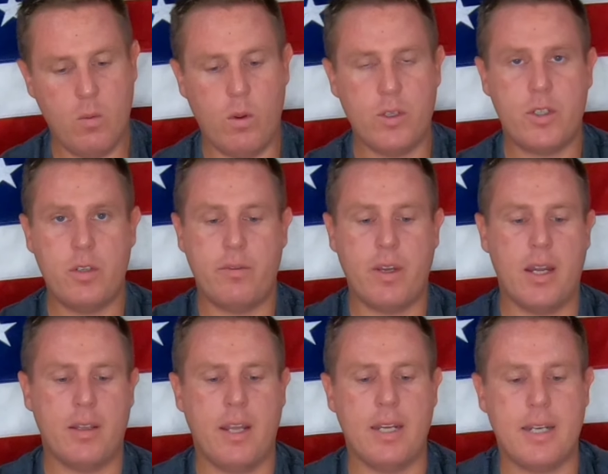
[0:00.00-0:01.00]
Once you've
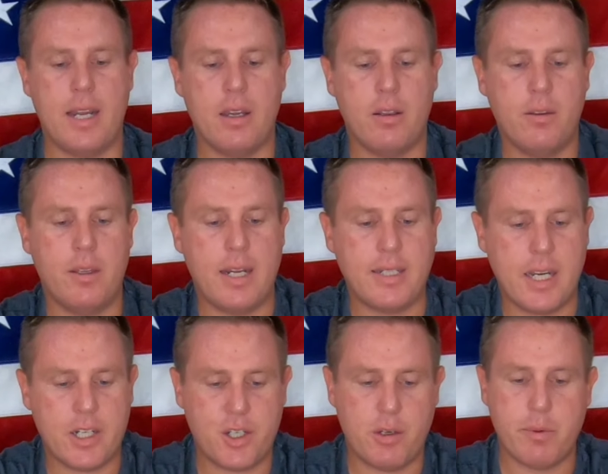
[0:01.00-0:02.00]
gotten that down, that's
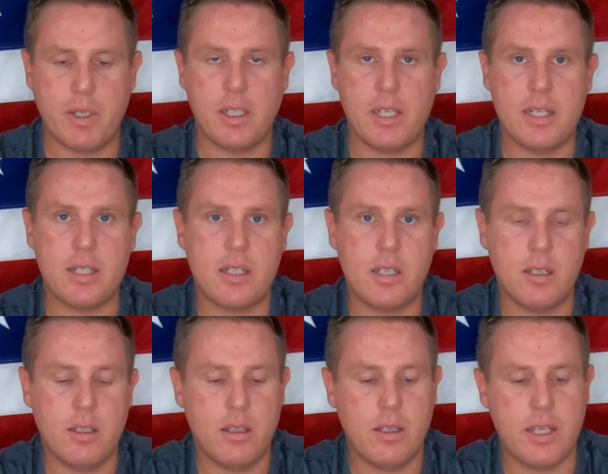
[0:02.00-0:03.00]
actually released
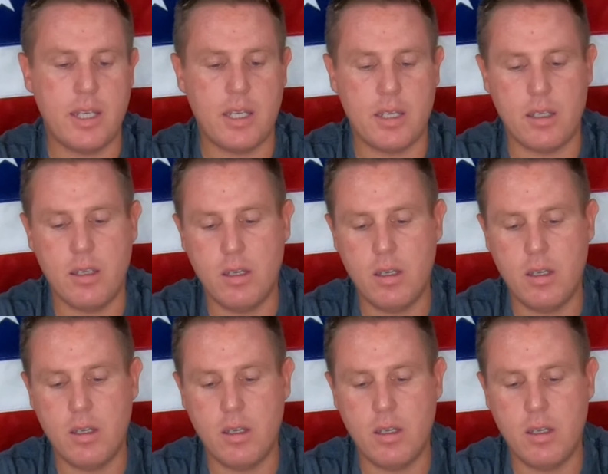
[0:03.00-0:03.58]
the